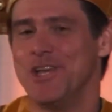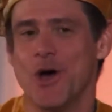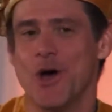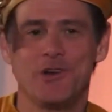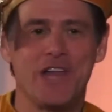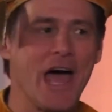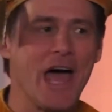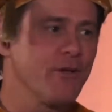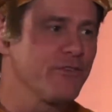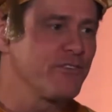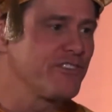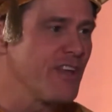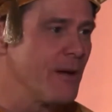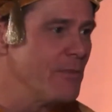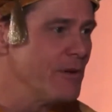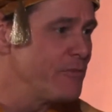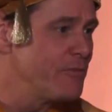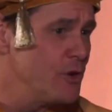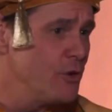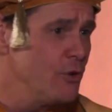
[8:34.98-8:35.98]
No doubt
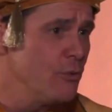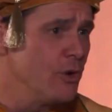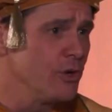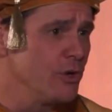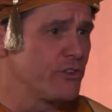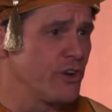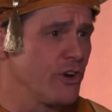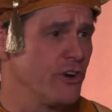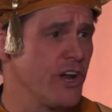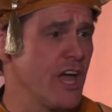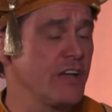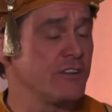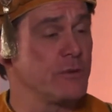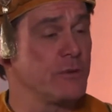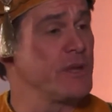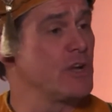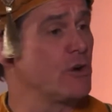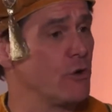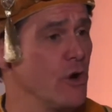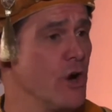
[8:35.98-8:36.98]
some of you will turn out
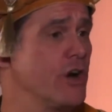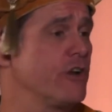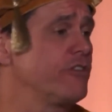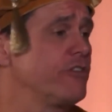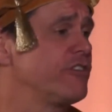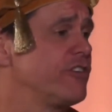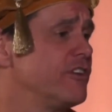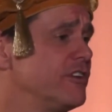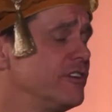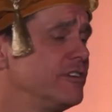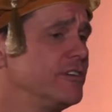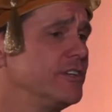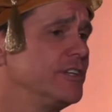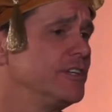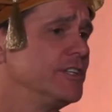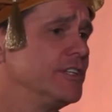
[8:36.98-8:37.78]
to be crooks.